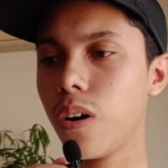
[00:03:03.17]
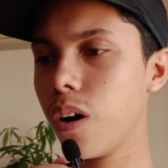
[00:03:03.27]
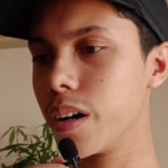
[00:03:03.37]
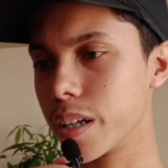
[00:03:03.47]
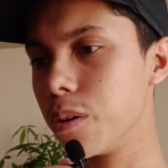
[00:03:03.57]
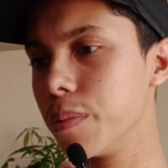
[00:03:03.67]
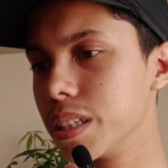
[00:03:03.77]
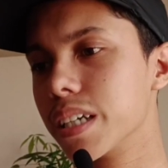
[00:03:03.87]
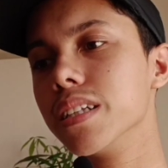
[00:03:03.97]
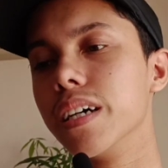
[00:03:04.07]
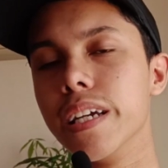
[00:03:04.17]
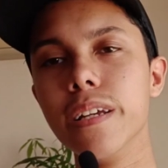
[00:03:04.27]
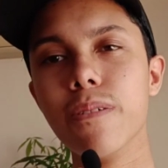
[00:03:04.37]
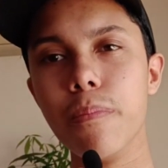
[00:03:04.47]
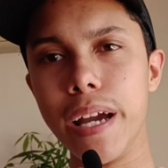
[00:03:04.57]
are Real Madrid ready
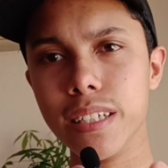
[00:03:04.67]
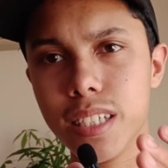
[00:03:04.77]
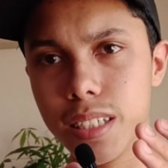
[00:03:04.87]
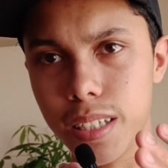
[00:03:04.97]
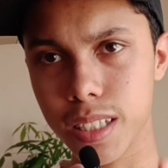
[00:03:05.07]
for Manchester